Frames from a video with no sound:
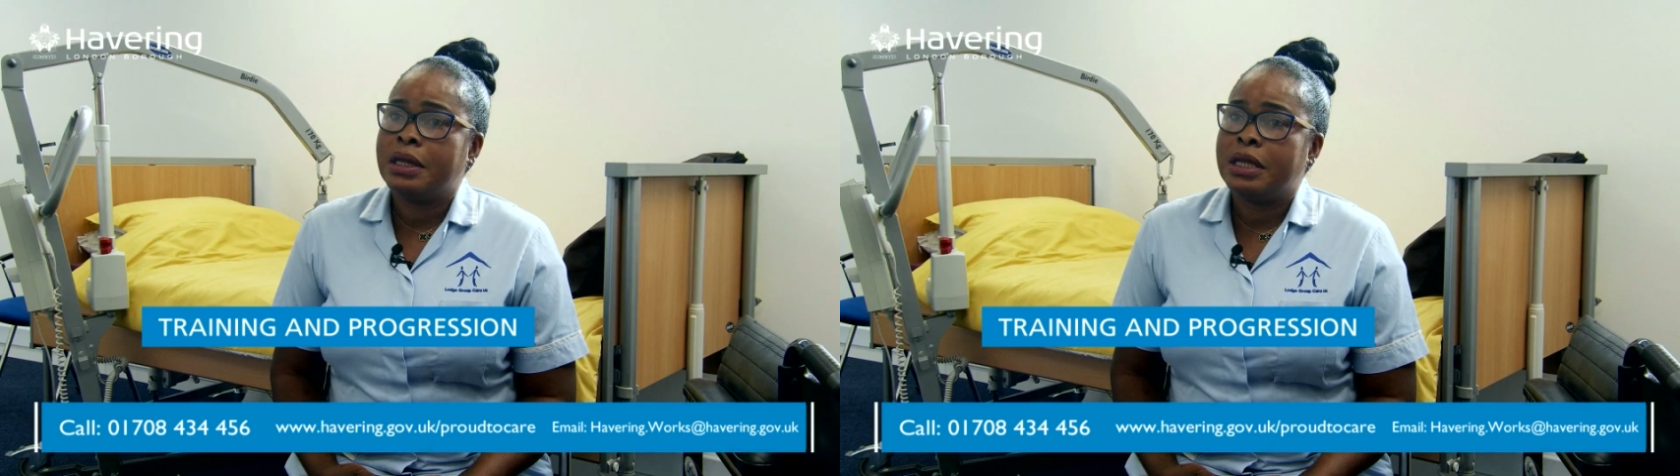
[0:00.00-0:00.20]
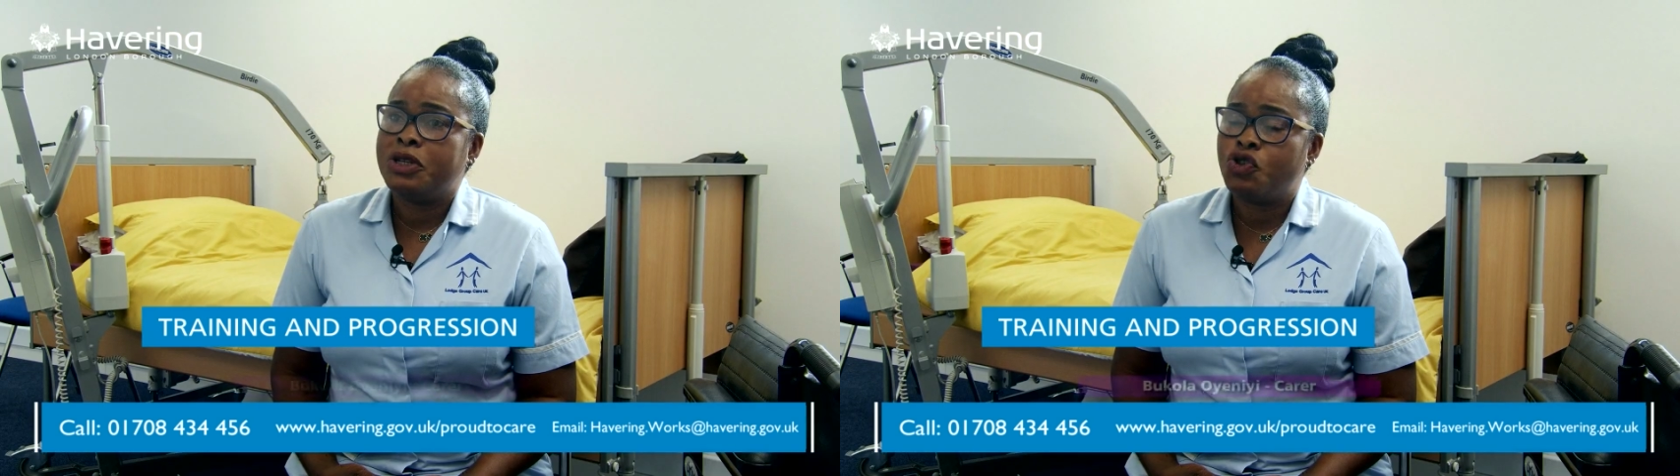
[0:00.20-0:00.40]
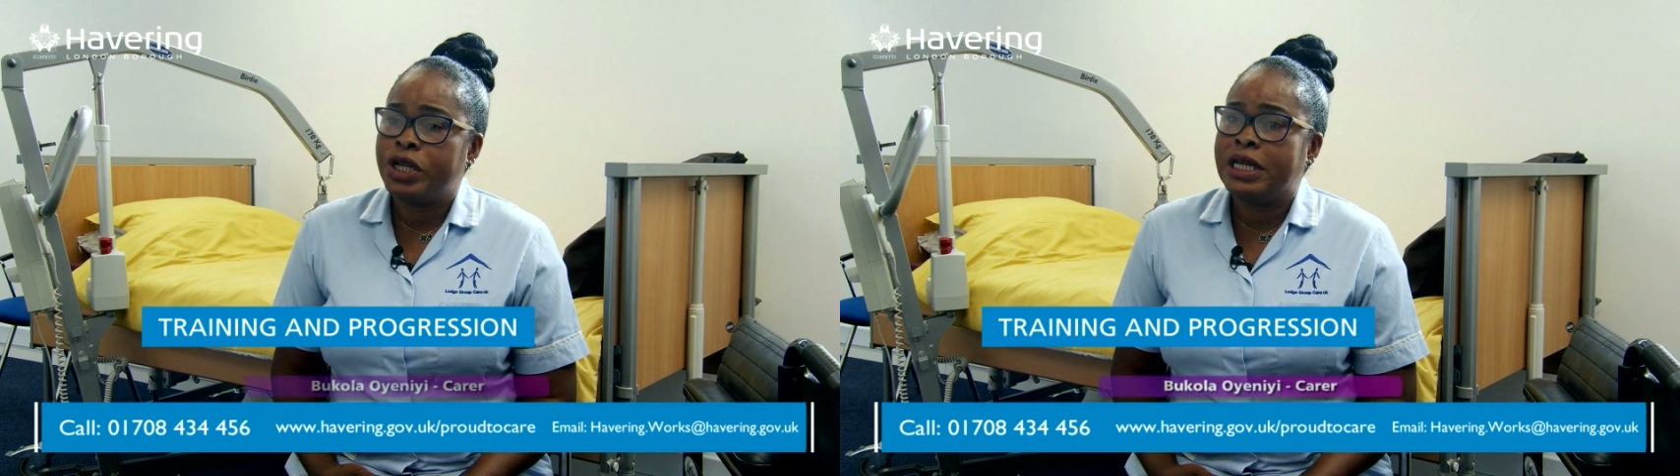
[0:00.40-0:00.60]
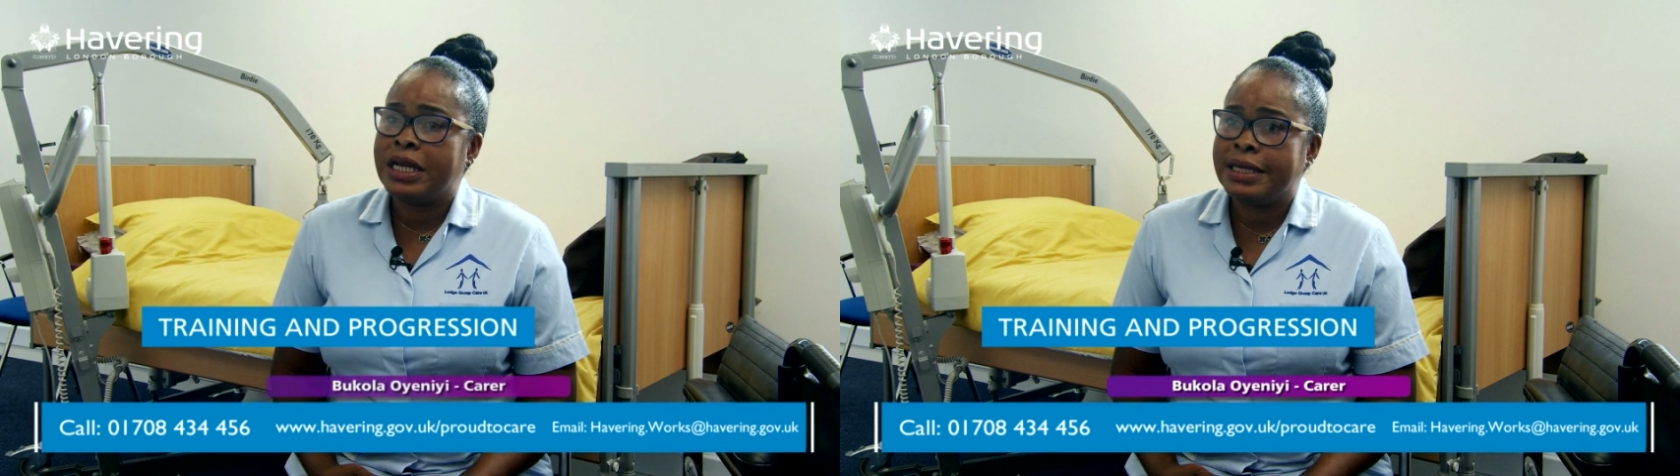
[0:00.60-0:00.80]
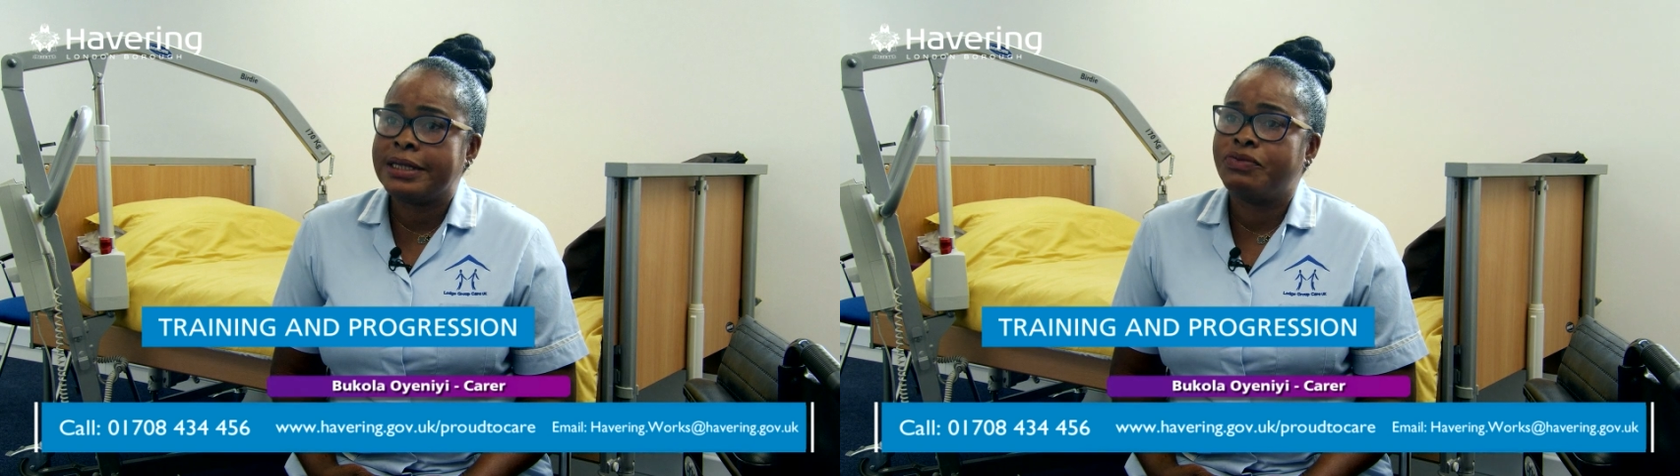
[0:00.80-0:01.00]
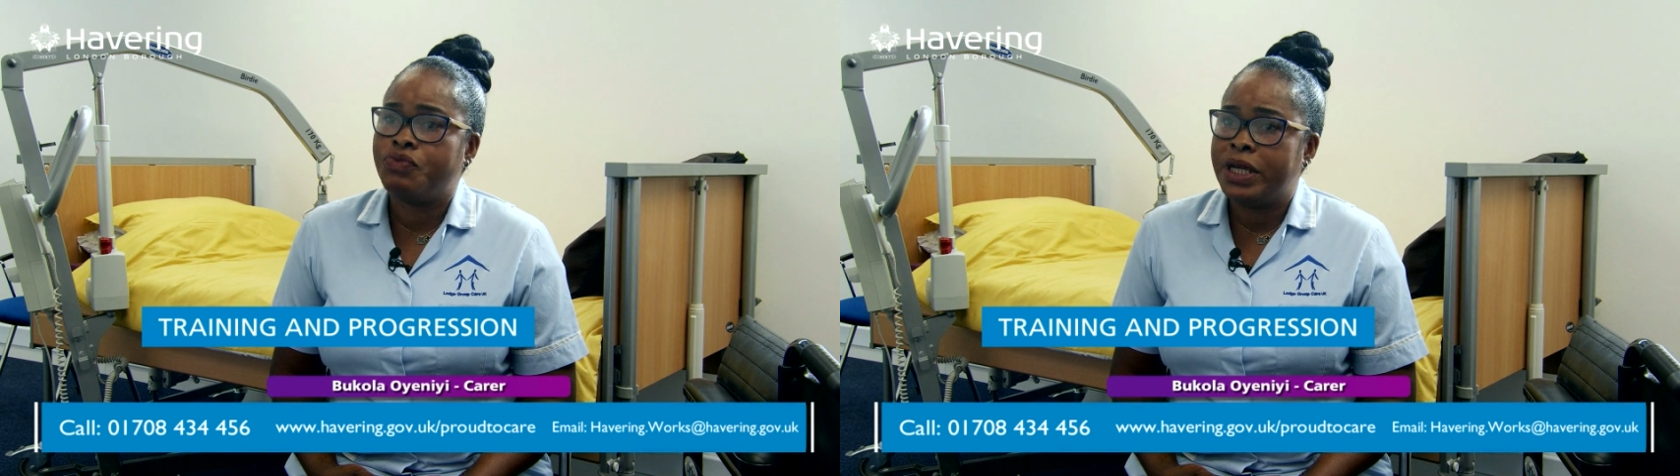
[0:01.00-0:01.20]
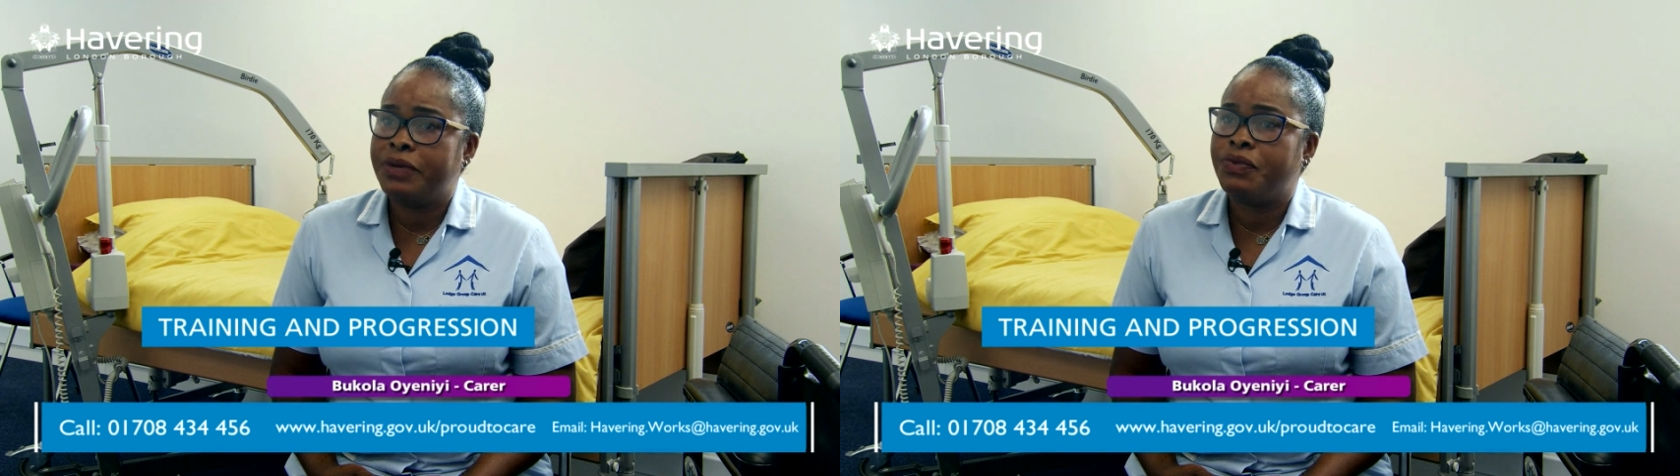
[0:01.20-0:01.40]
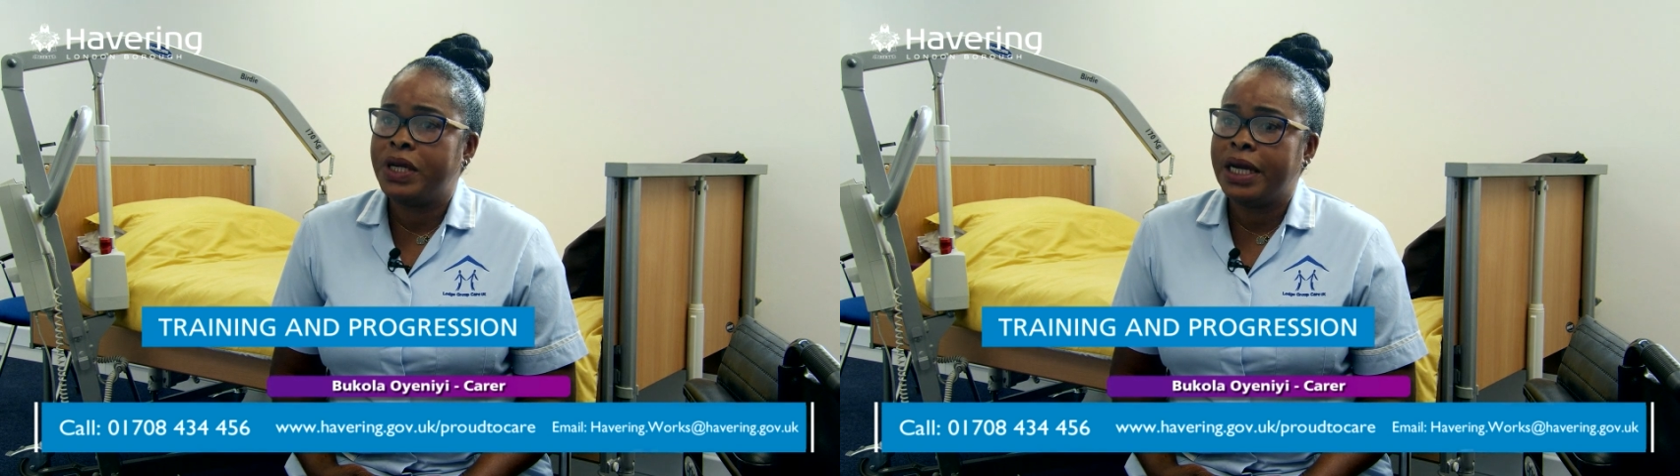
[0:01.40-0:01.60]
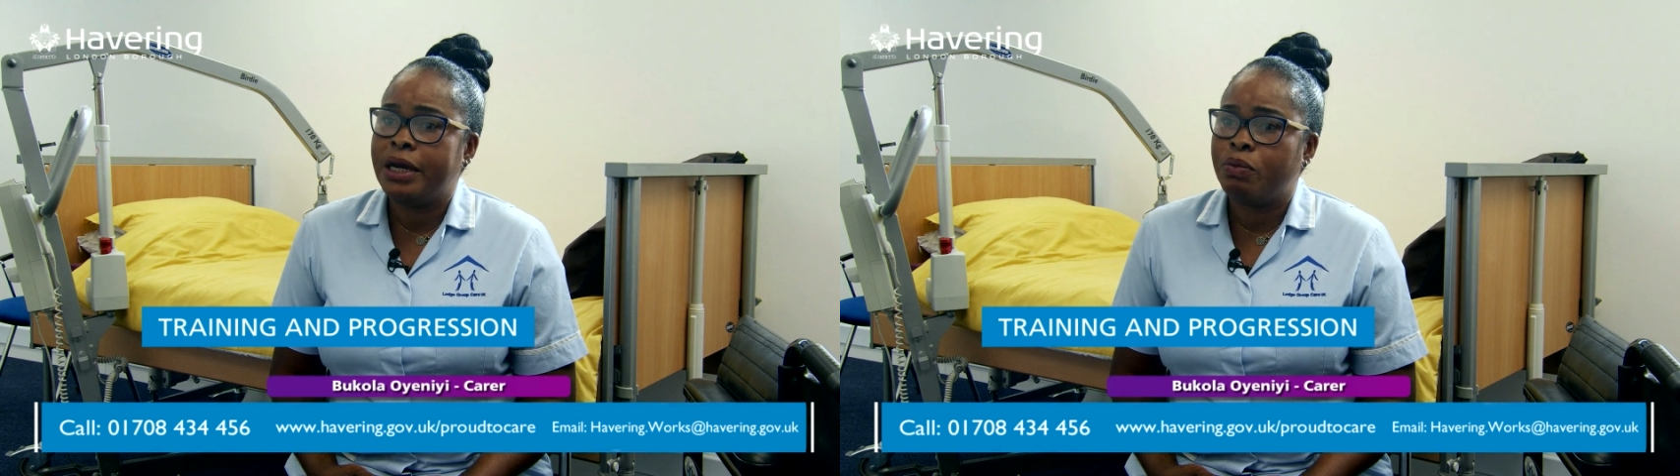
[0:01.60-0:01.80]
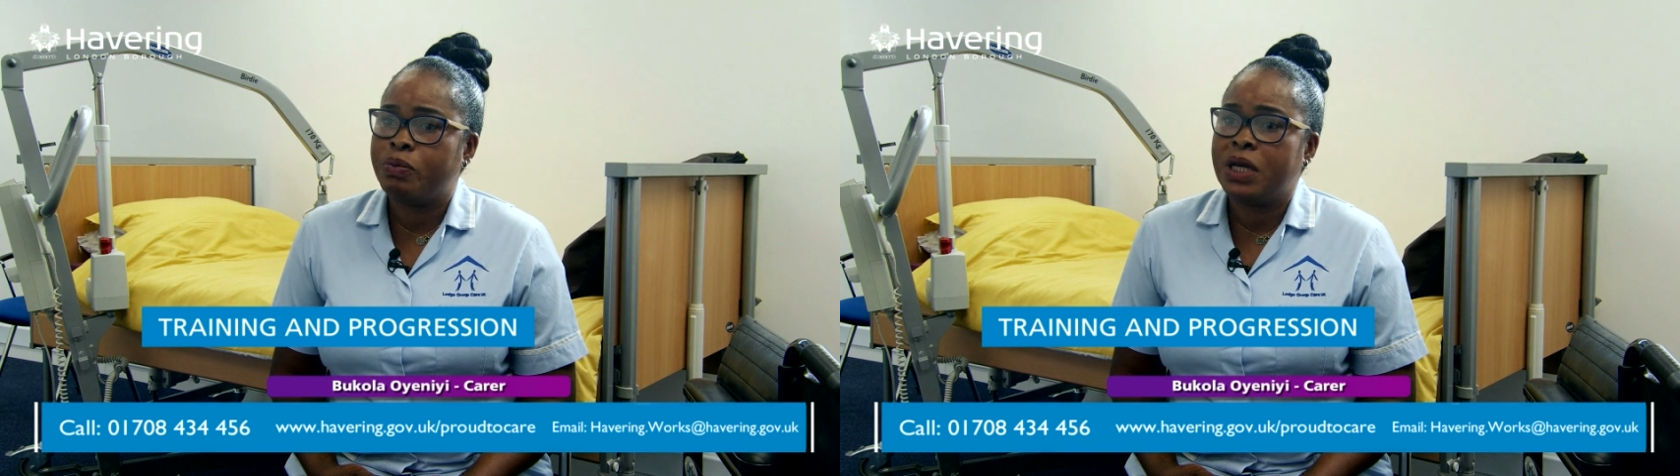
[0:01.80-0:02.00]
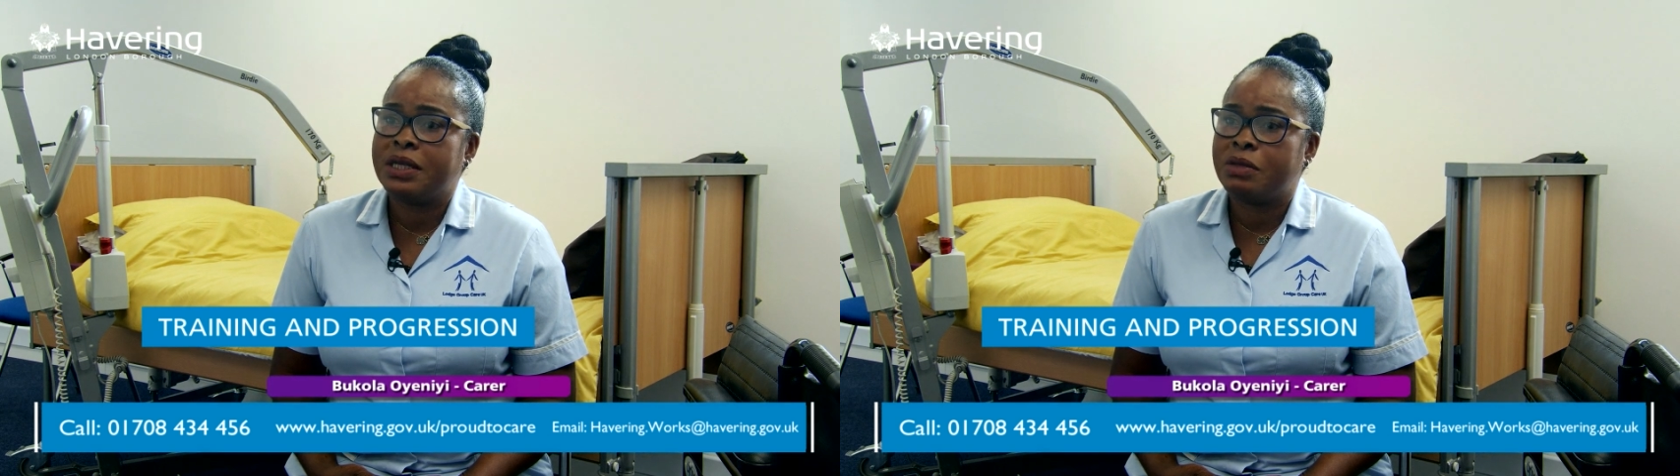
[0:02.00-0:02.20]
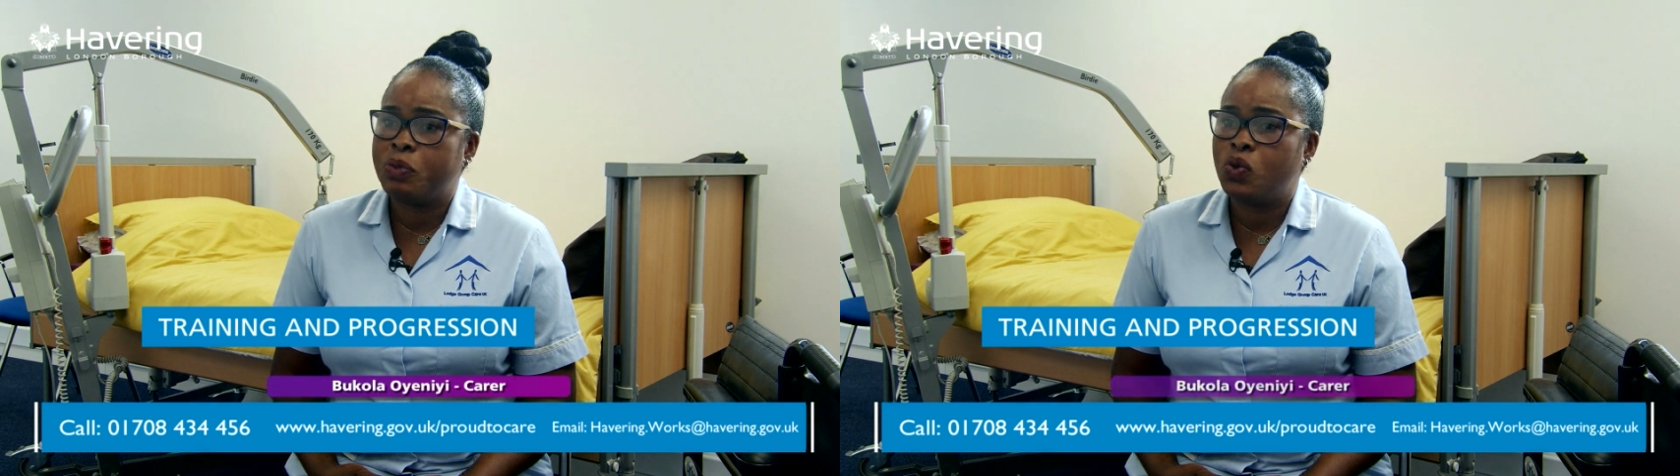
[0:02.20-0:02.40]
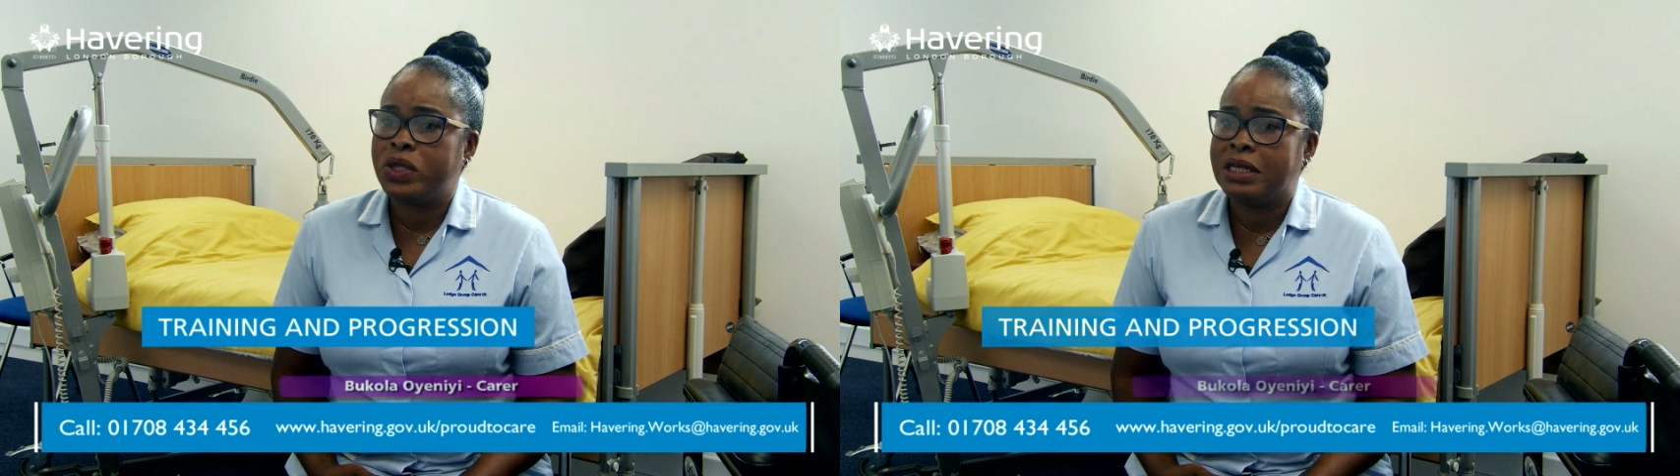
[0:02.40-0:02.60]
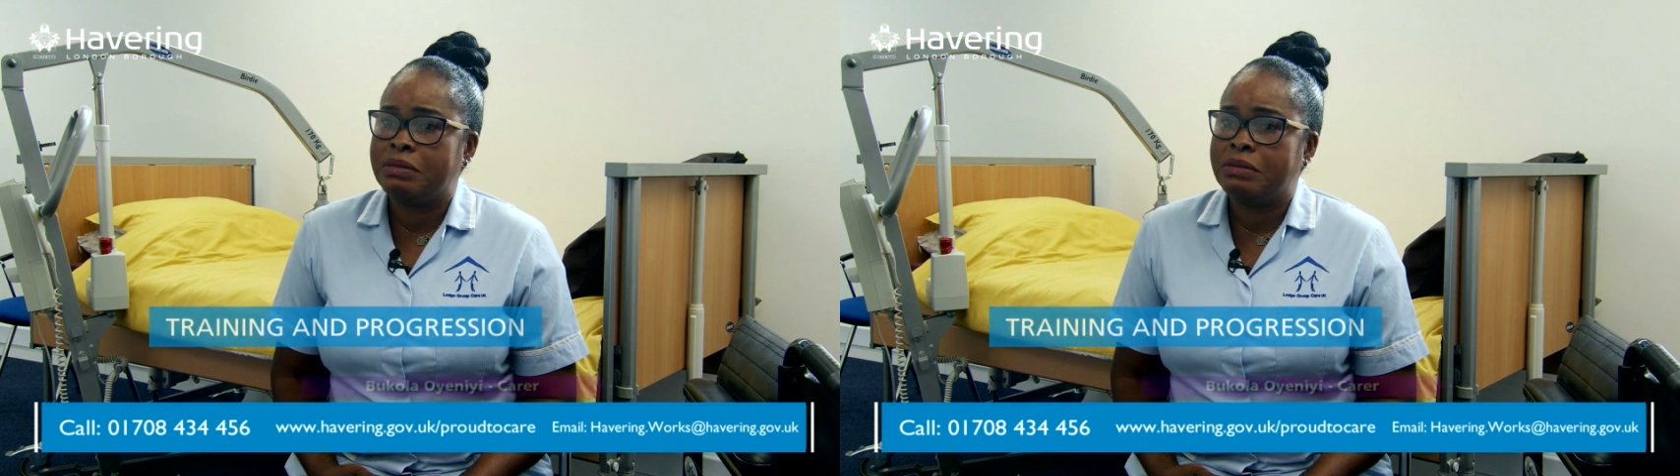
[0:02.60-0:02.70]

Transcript: The training has really, really helped and supported